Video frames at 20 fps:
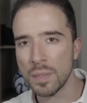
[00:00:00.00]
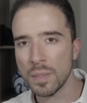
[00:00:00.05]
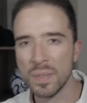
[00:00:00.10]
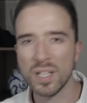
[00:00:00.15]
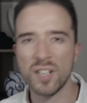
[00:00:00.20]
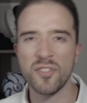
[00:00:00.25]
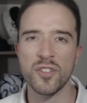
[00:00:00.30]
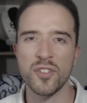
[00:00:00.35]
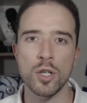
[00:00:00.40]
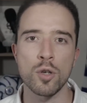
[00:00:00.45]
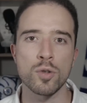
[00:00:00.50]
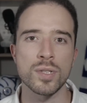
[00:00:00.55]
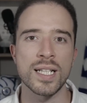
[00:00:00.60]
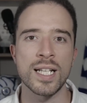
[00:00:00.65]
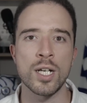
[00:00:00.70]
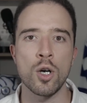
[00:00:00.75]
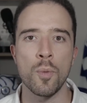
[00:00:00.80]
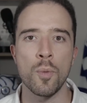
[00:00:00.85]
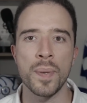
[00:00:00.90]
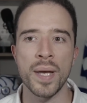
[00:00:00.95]
the midfield a
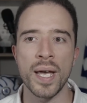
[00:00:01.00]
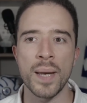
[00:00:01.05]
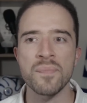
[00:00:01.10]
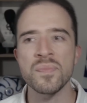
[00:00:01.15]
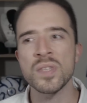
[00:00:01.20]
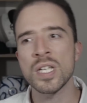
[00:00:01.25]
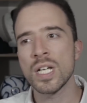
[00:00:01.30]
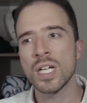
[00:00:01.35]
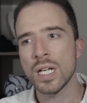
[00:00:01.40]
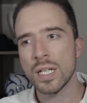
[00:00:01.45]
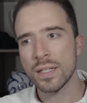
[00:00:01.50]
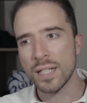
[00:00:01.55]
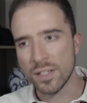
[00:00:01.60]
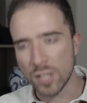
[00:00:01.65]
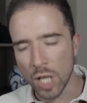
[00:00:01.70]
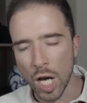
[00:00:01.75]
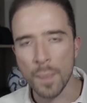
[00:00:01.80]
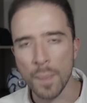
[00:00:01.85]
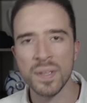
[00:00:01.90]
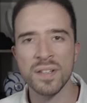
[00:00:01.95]
little bit,
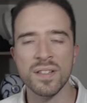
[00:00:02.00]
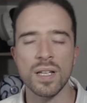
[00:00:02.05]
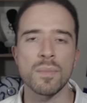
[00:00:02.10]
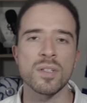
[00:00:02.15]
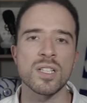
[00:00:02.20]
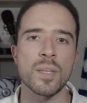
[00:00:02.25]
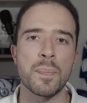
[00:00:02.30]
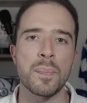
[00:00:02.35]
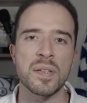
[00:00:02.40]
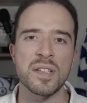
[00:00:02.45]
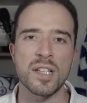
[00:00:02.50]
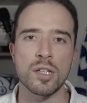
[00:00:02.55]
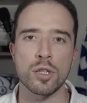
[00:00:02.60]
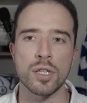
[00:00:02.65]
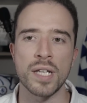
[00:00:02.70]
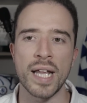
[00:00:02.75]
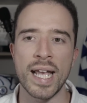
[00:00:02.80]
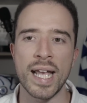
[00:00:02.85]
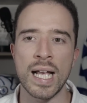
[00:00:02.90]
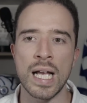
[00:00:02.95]
determine some of the
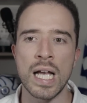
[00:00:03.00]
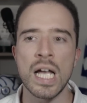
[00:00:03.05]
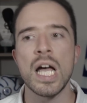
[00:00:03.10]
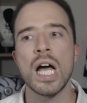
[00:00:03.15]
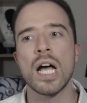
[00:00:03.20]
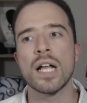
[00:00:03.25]
positioning,